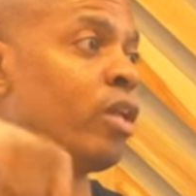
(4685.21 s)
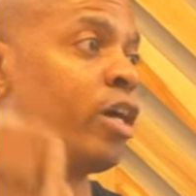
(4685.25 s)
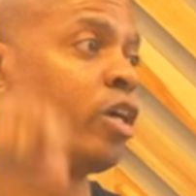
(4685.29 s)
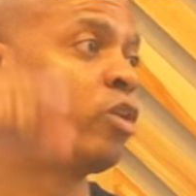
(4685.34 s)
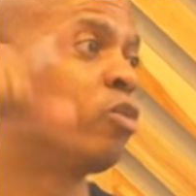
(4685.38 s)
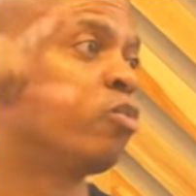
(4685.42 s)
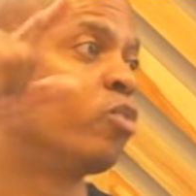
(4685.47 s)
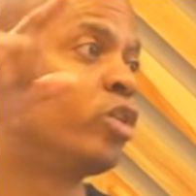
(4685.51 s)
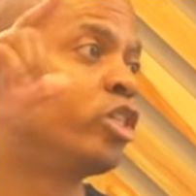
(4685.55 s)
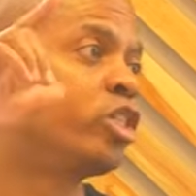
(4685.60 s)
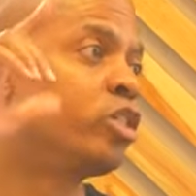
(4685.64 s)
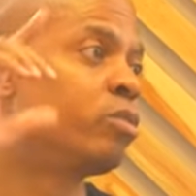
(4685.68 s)

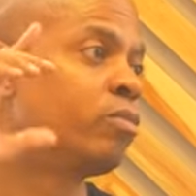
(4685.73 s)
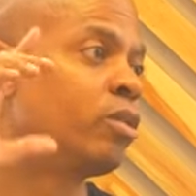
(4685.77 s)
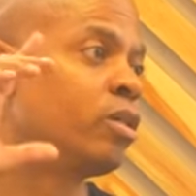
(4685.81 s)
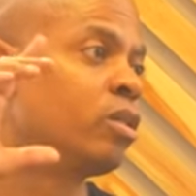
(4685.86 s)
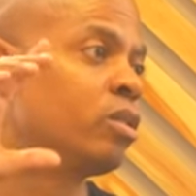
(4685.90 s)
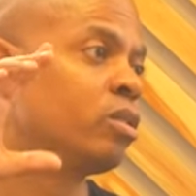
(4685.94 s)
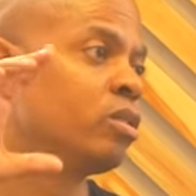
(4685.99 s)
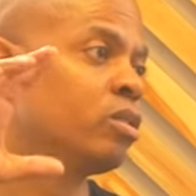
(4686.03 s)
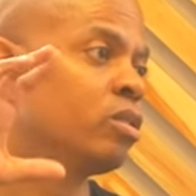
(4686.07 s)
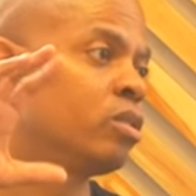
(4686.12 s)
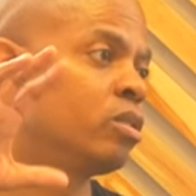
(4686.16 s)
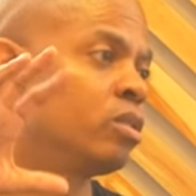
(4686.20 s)
like
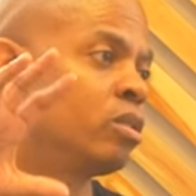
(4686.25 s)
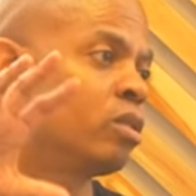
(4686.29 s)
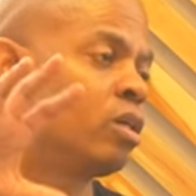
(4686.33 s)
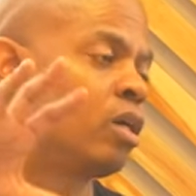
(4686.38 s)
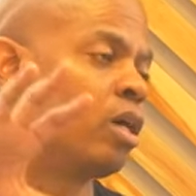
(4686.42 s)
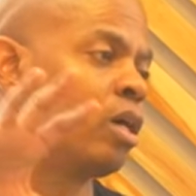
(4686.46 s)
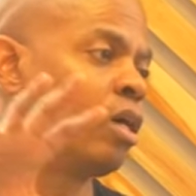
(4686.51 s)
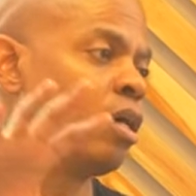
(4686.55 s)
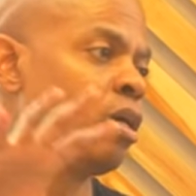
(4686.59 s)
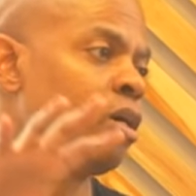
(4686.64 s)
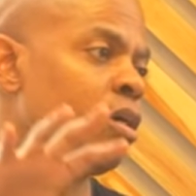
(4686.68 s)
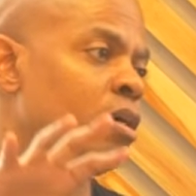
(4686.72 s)
Richmond,
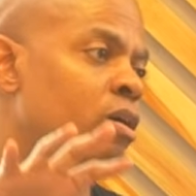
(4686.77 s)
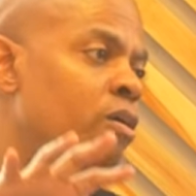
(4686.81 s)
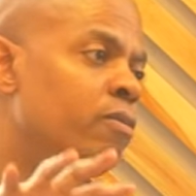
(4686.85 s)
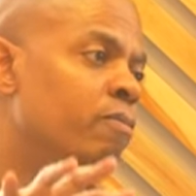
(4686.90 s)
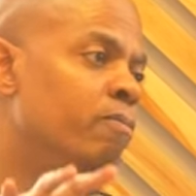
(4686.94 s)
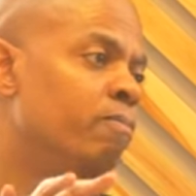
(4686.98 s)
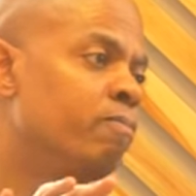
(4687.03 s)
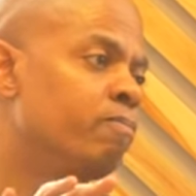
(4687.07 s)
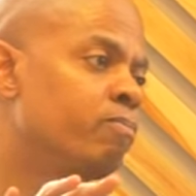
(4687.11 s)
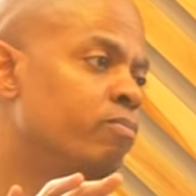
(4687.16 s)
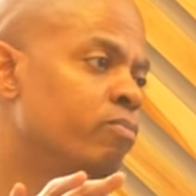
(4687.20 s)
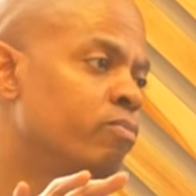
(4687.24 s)
um,
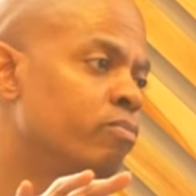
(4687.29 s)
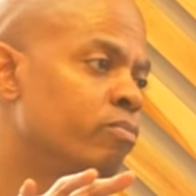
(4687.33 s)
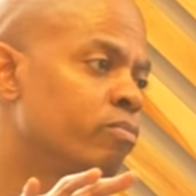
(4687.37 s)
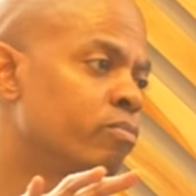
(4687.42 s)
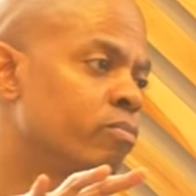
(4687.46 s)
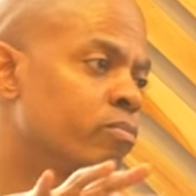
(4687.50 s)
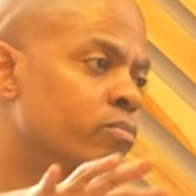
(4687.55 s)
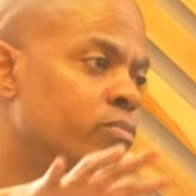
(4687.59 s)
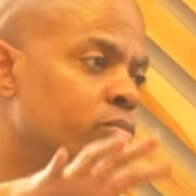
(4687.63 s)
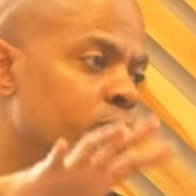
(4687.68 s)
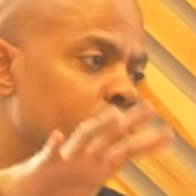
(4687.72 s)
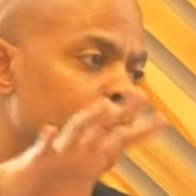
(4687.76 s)

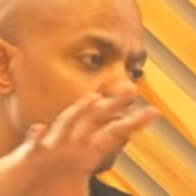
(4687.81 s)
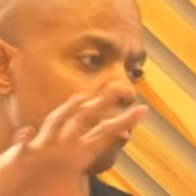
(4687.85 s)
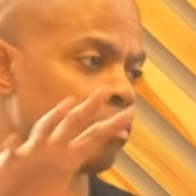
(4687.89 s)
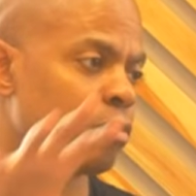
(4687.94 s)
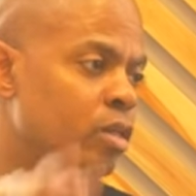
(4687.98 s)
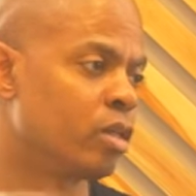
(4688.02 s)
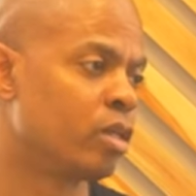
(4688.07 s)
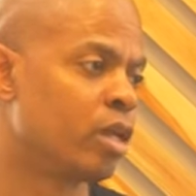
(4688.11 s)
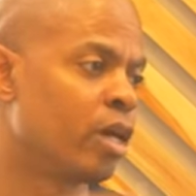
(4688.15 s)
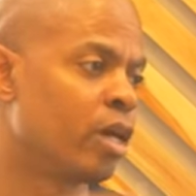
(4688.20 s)
in